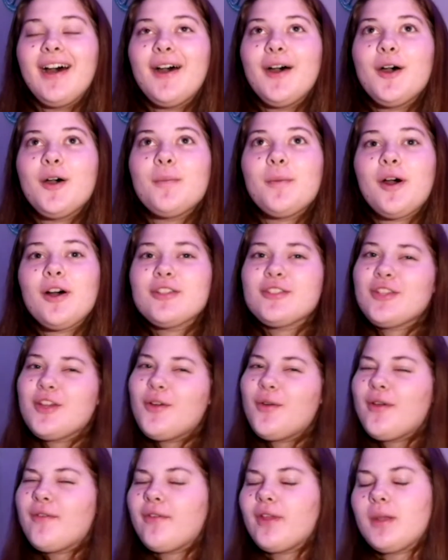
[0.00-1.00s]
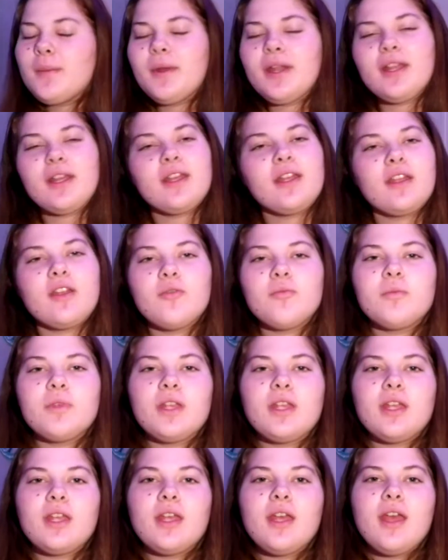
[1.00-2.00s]
Um, also, if anybody could give
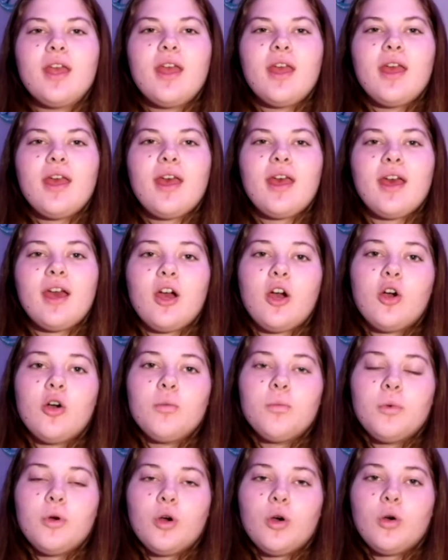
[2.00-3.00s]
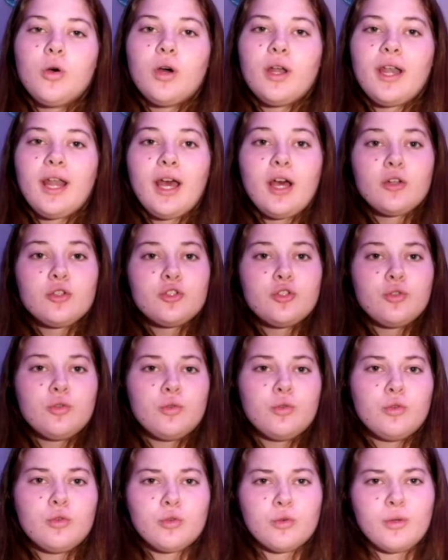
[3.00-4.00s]
me help on how
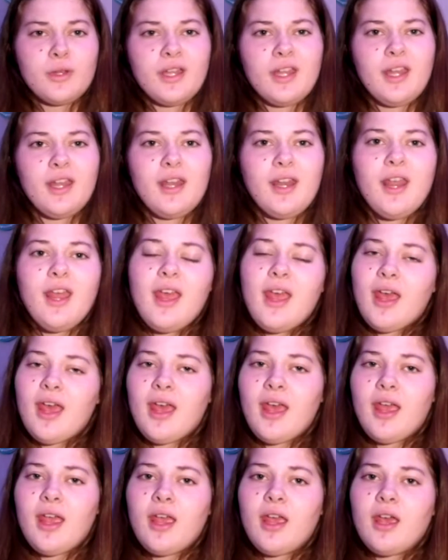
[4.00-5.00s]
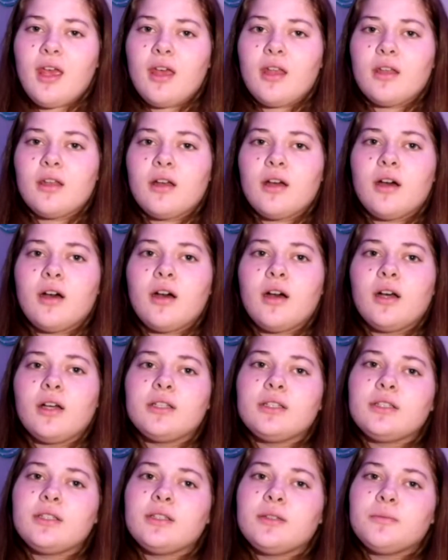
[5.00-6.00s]
to greet and uh,